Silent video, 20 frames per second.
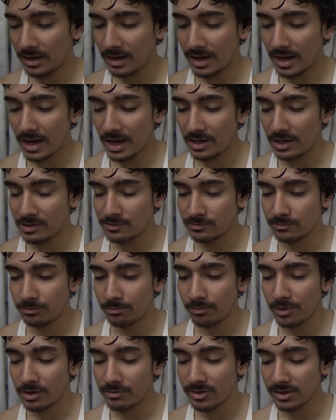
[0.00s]
I
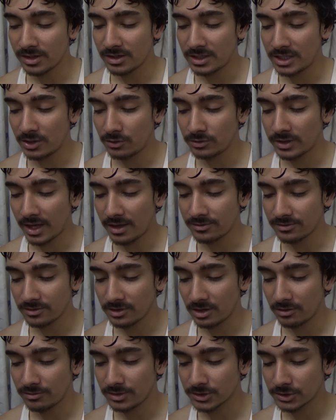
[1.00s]
perfectly knew the answer
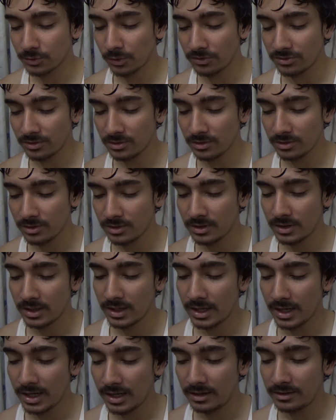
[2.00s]
of this question,
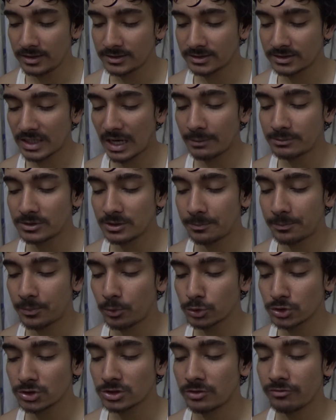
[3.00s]
and describes the
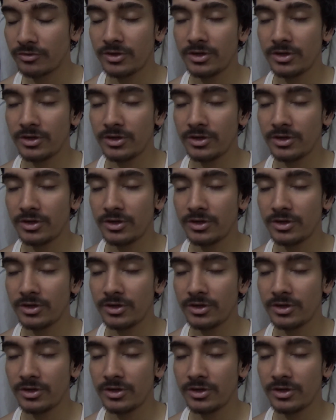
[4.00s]
process of